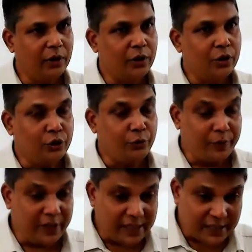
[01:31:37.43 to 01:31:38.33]
So
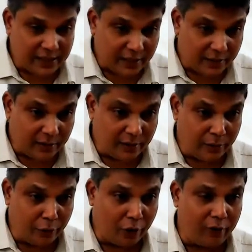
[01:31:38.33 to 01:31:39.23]
this
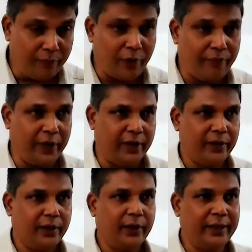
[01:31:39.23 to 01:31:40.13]

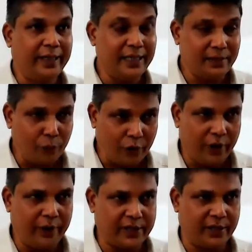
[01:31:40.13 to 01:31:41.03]
non-profit, this
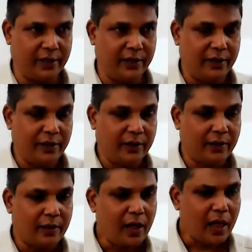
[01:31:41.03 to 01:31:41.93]

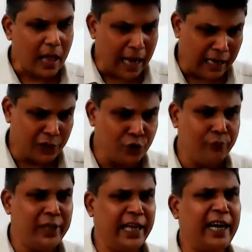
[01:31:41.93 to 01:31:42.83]
motivation has
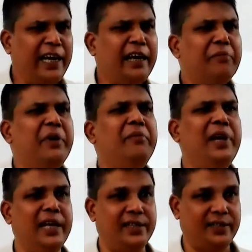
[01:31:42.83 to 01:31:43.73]
to be there in every
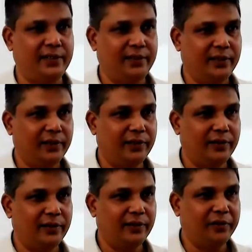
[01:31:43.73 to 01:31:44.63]
village.
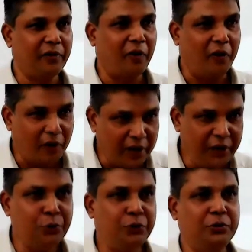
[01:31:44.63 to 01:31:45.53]
All
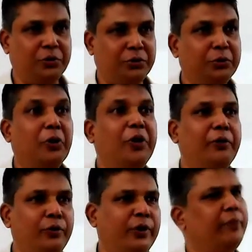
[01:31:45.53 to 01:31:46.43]
youth should
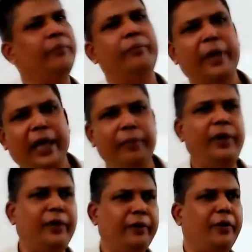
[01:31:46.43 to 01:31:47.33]
contribute to that.
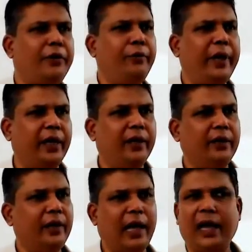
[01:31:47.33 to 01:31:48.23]
Maybe another
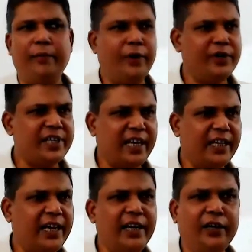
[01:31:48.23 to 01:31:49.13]
way. I am not saying
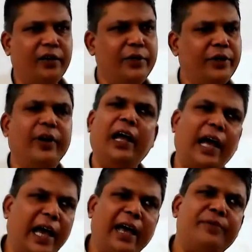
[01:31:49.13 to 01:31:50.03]
that income is not.
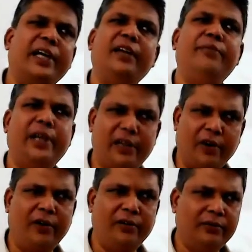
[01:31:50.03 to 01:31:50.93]
I have sacrificed a
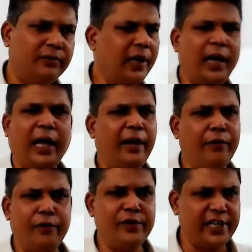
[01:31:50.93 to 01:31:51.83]
lot. I
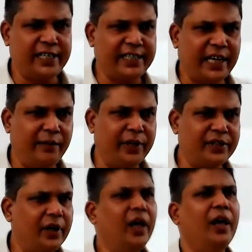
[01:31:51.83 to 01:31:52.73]
won't say it's a
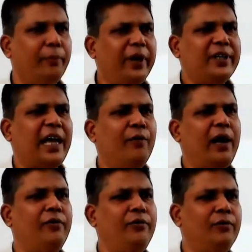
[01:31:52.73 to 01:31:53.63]
sacrifice because I
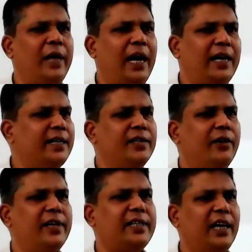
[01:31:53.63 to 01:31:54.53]
want to do that. It's
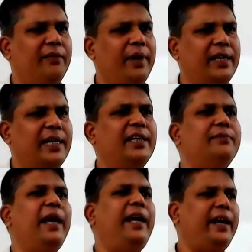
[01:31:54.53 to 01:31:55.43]
not a sacrifice. That
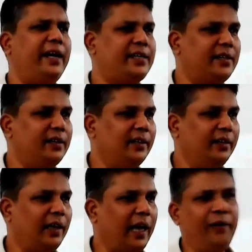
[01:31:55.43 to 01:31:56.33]
is my interest.
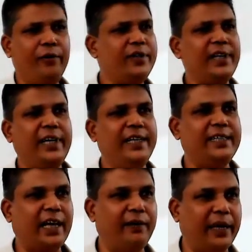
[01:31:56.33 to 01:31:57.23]
I won't say it is
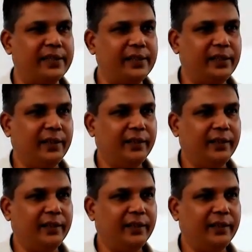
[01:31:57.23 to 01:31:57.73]
sacrifice.